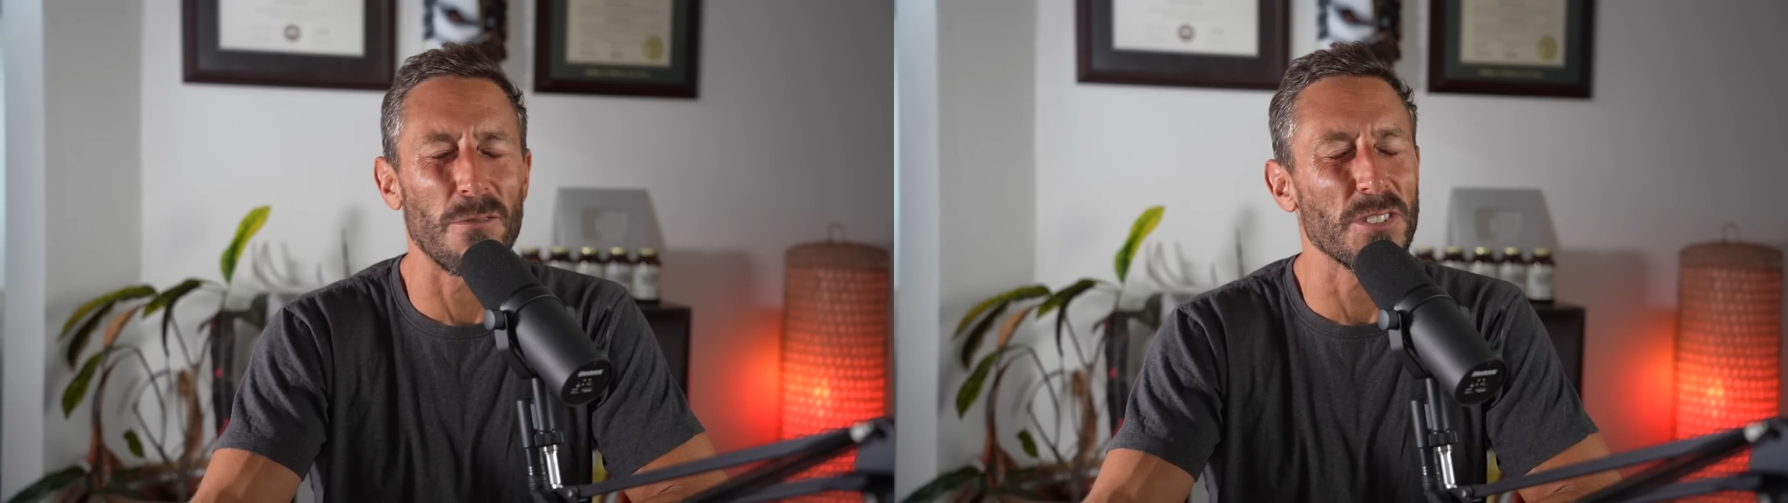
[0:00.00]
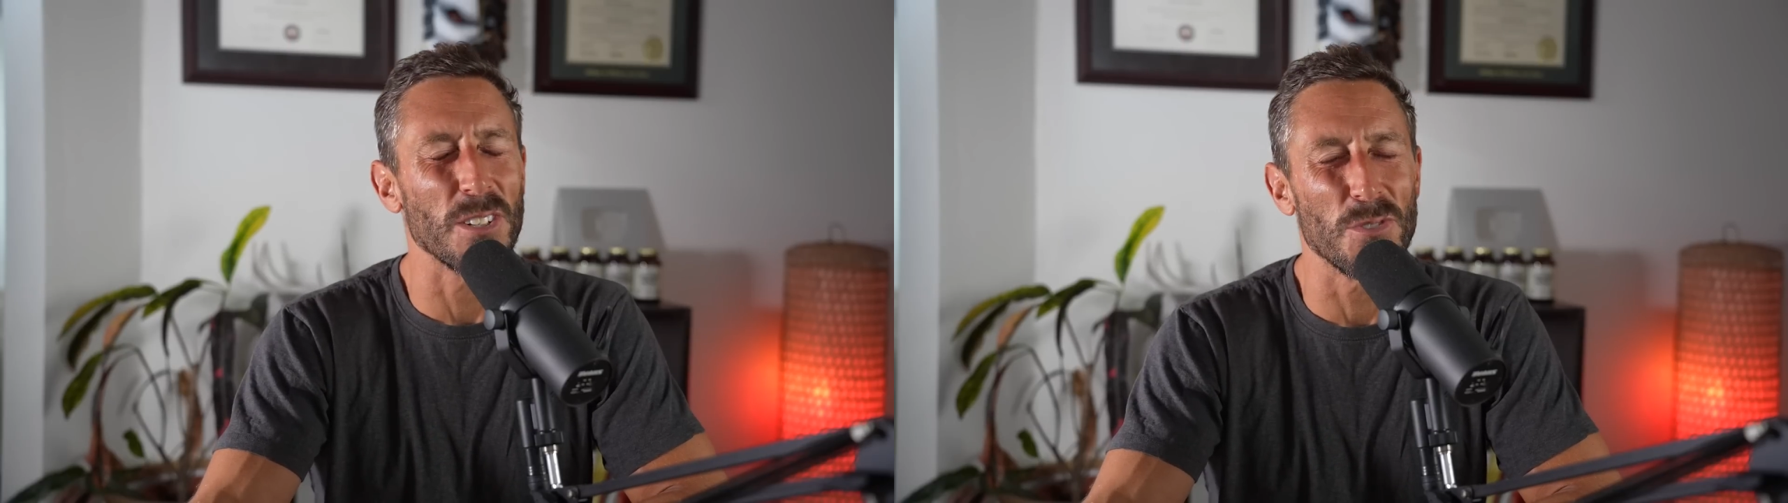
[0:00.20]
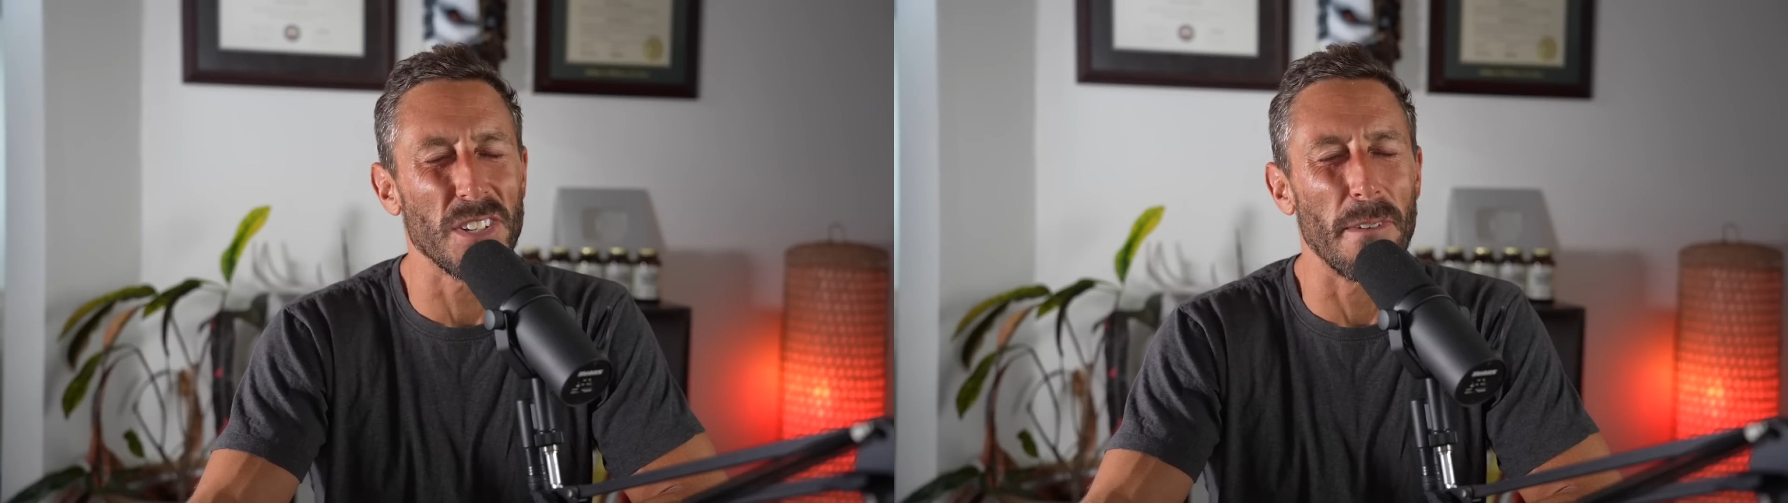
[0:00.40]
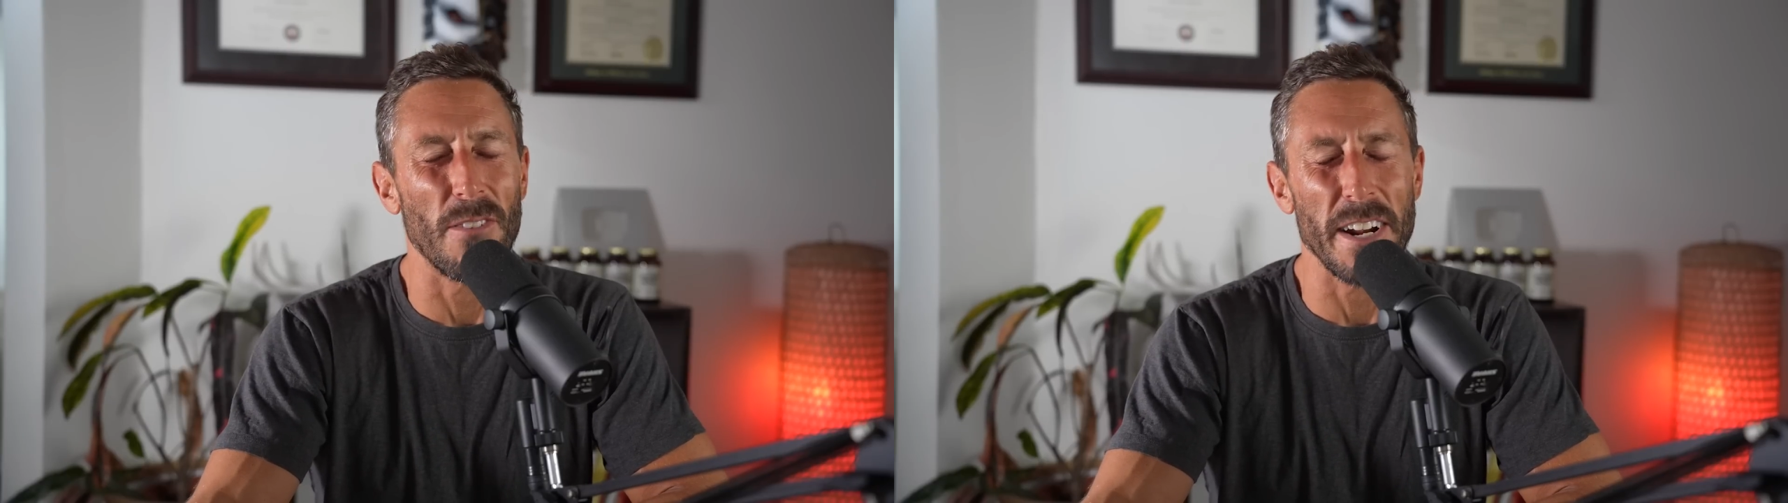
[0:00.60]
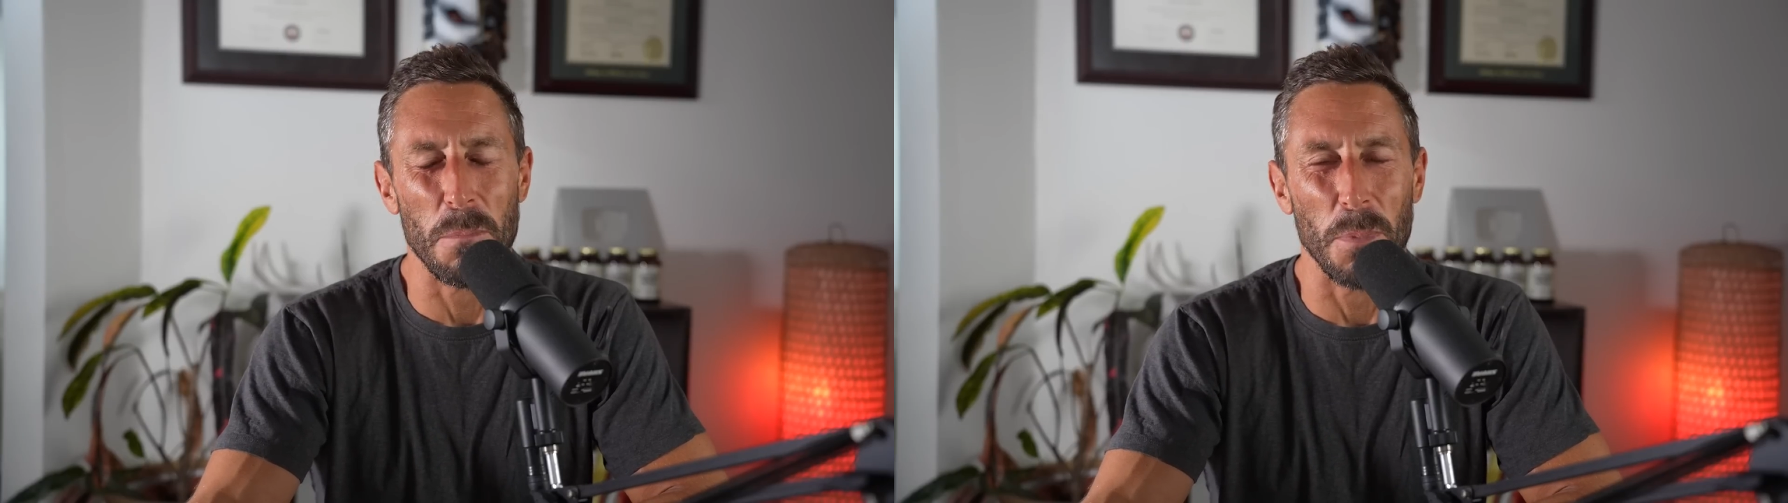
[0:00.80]
And what's interesting about
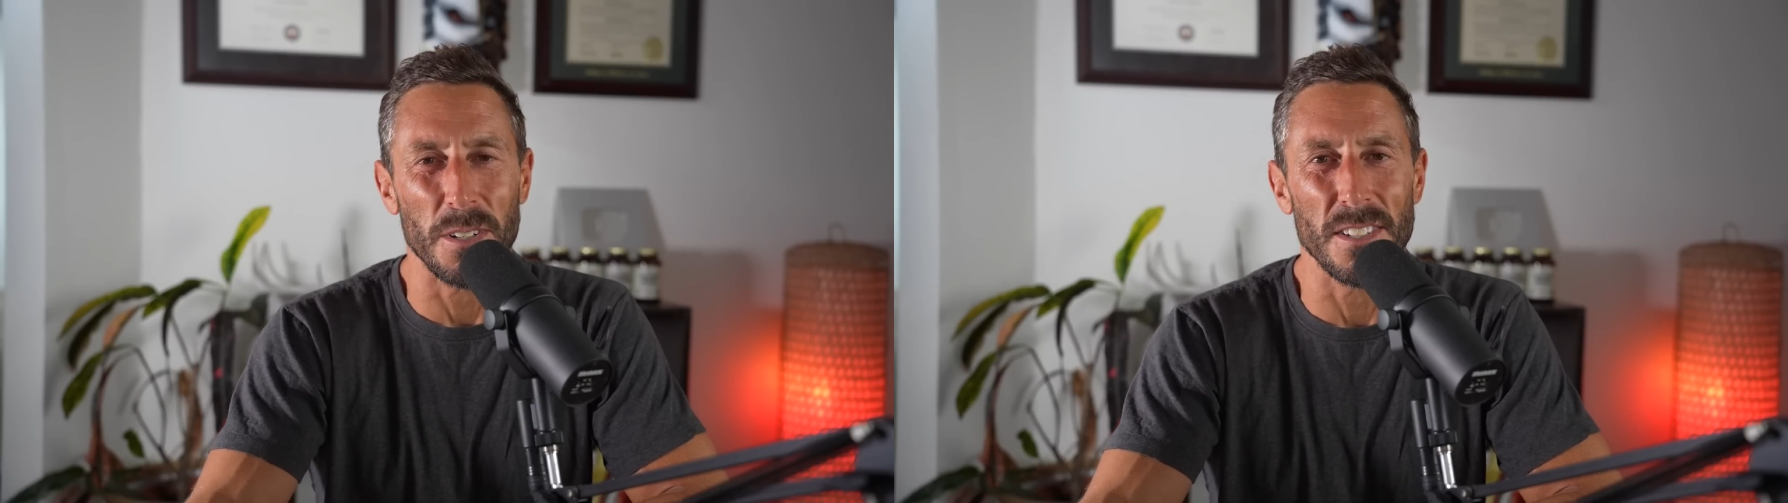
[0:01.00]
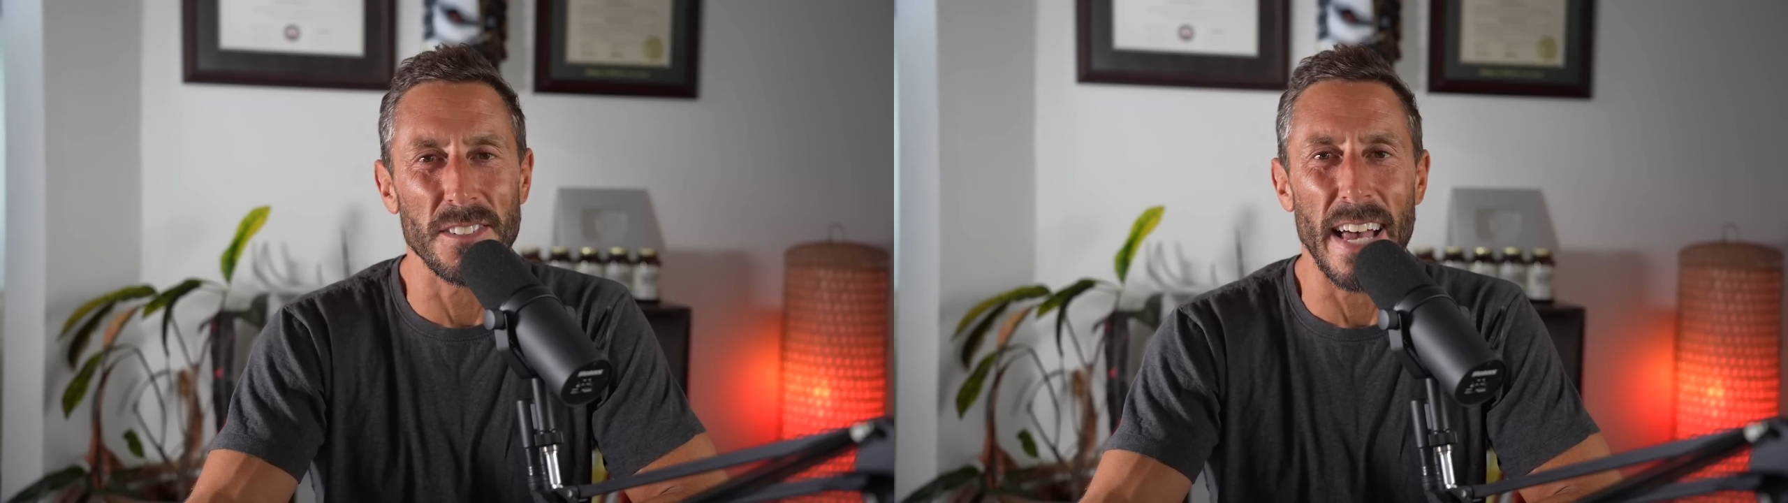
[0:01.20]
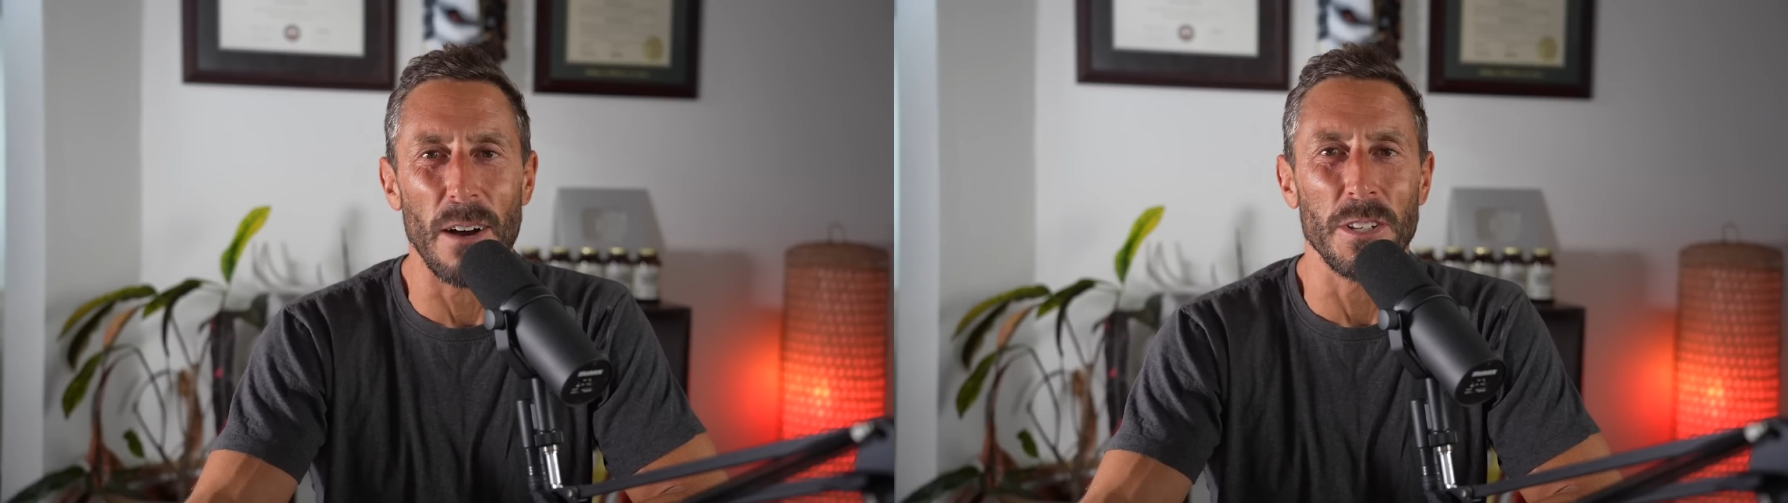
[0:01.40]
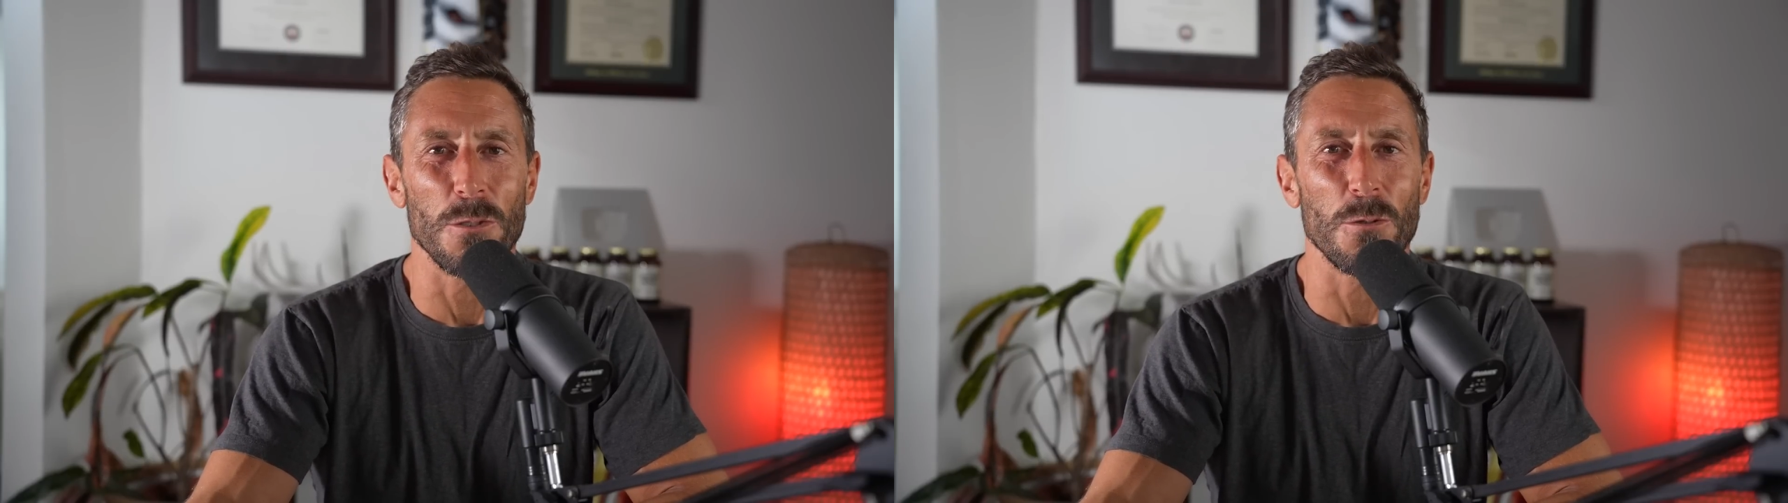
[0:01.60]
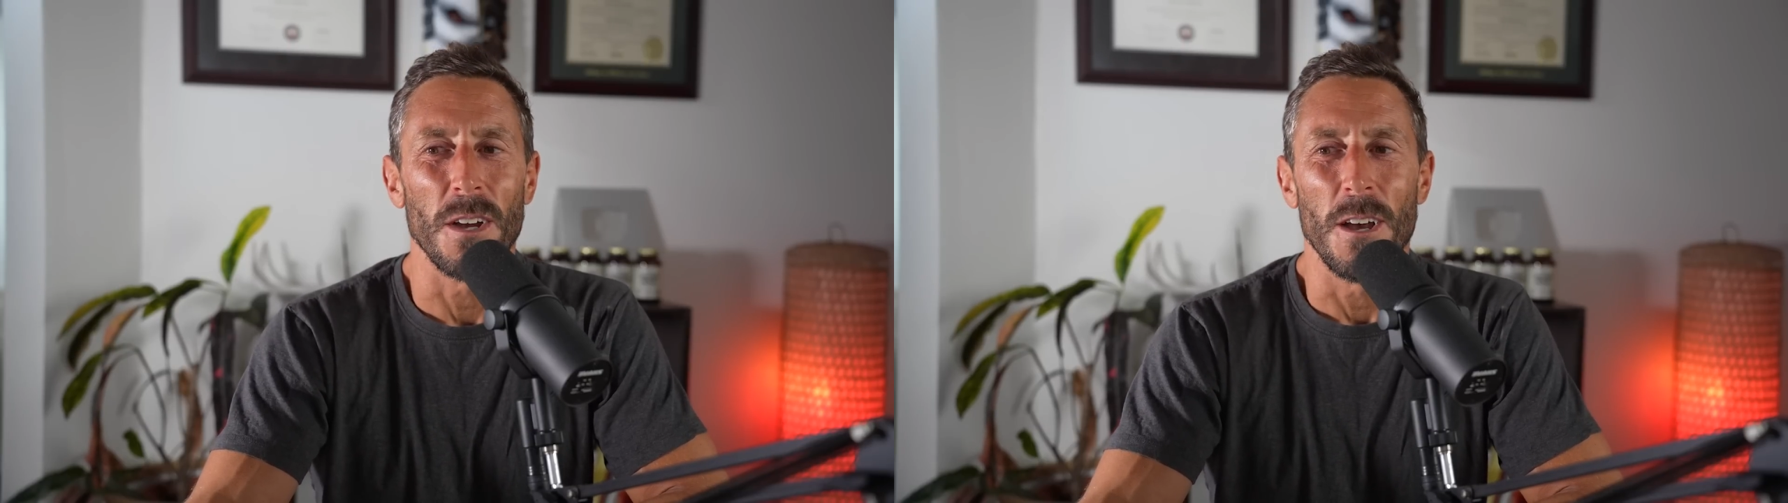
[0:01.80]
writing books is that when
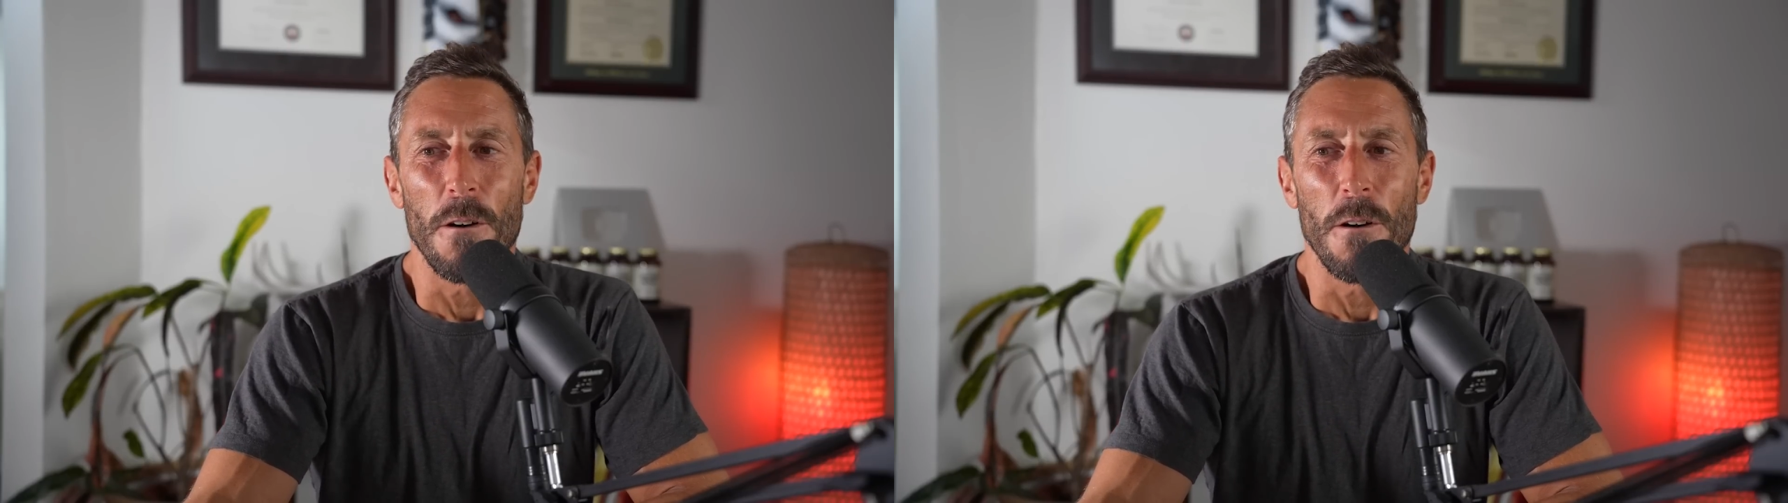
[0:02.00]
you